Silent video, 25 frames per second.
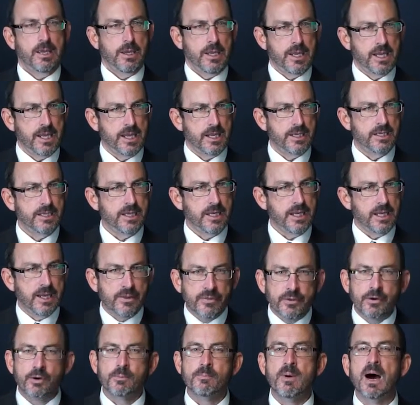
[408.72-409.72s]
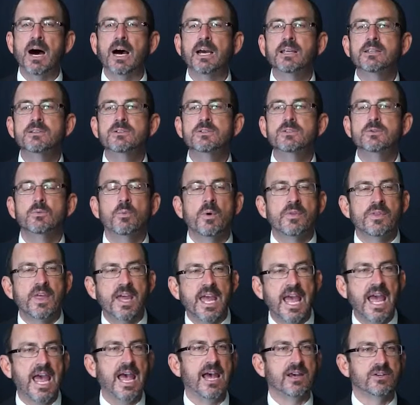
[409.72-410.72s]
in, in their minds when
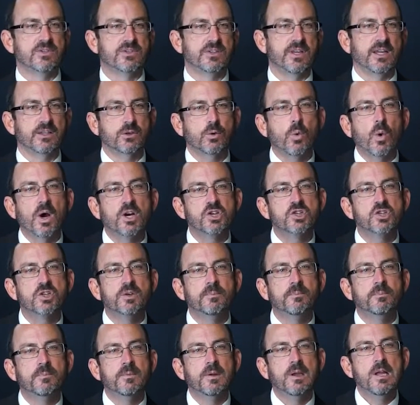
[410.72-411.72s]
they asked that question.